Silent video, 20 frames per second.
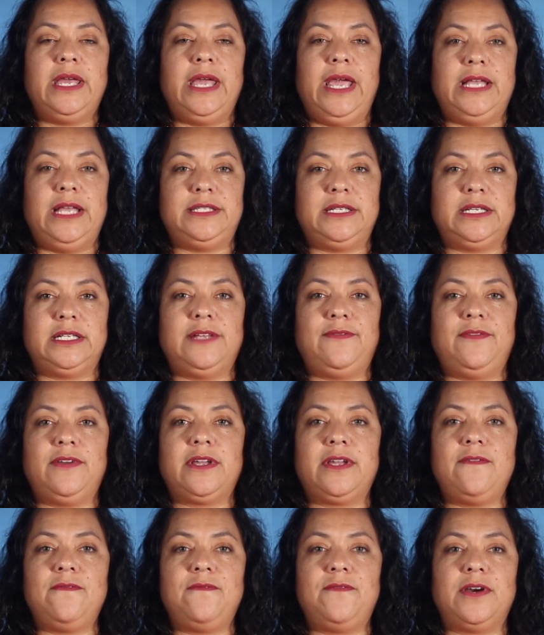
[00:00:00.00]
A
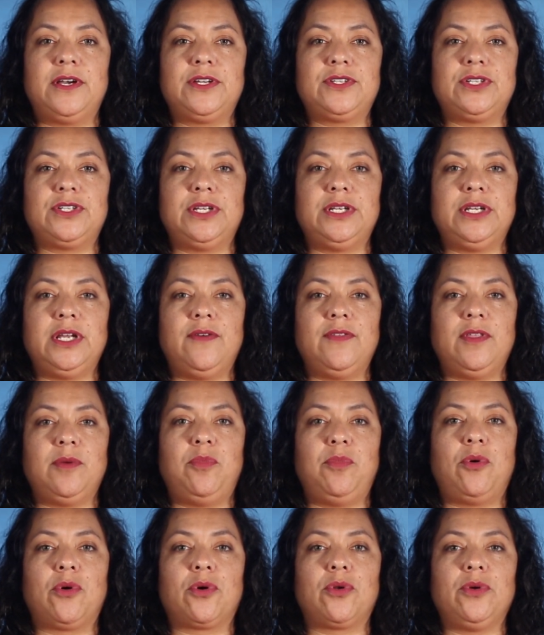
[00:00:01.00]
significant function of the
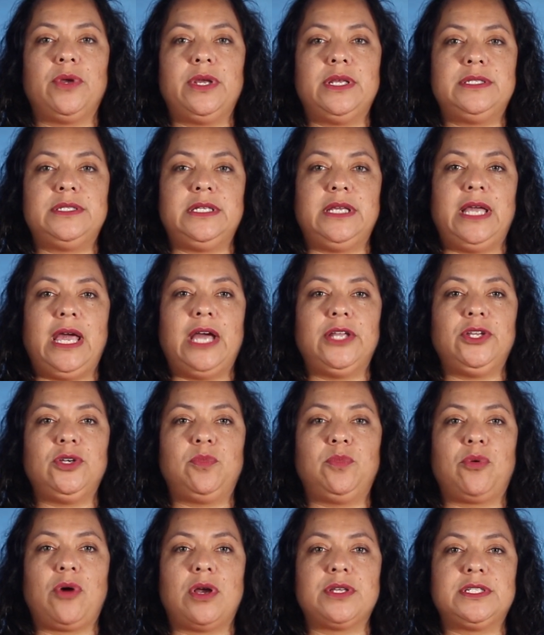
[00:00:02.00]
portal is the
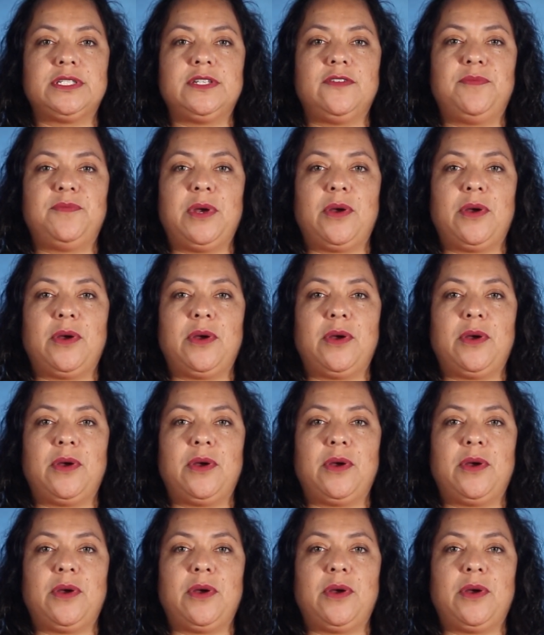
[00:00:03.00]
annual process of